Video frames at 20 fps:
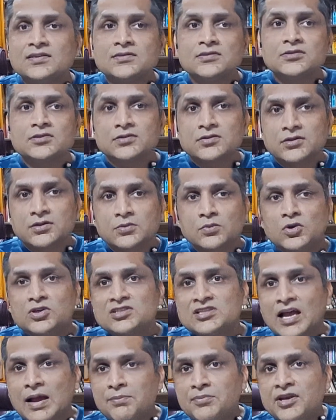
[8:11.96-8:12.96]
is
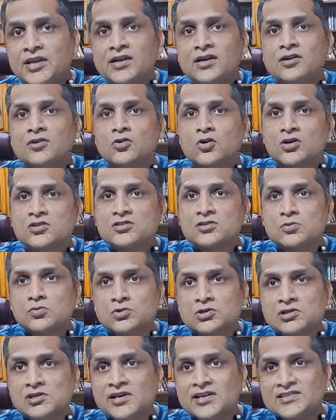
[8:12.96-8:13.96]
what's happening across the
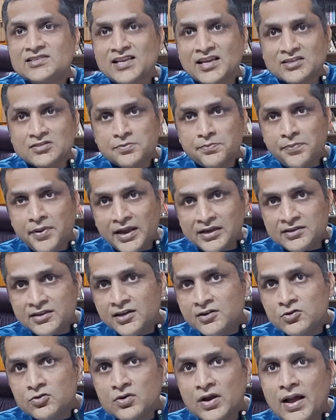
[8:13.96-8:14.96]
world is
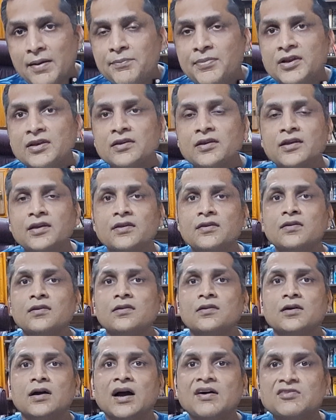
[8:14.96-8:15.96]
expected to happen
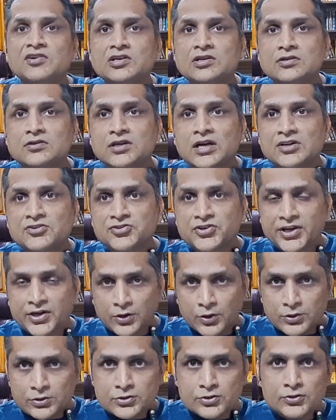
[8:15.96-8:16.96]
in our country
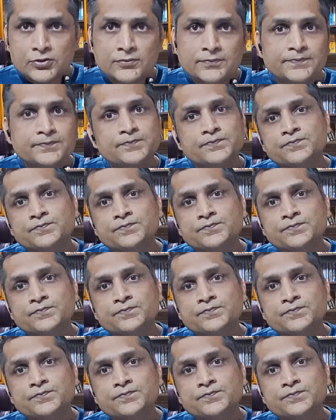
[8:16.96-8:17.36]
also.